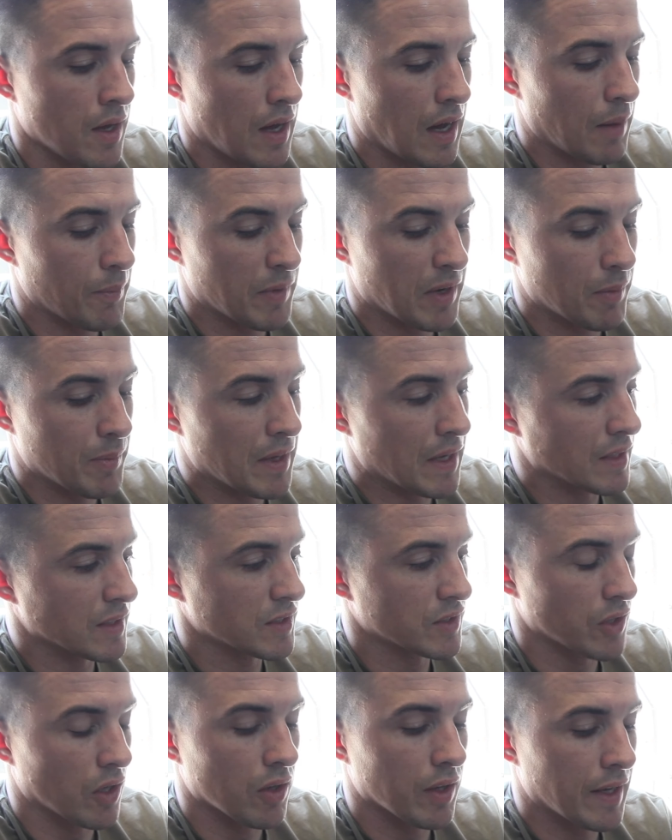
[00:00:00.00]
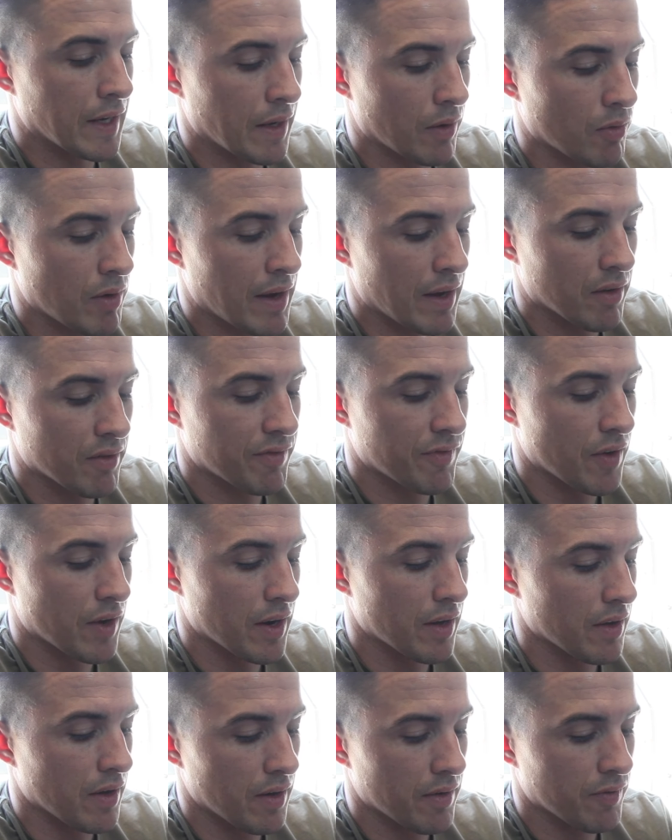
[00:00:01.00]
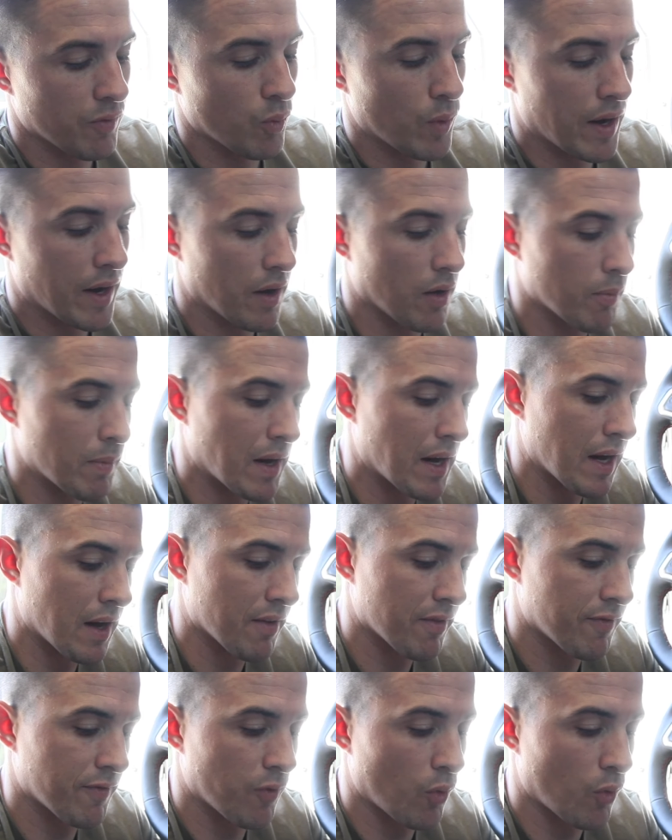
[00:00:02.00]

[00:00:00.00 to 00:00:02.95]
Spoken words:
I'm going to be installing it right in front of where my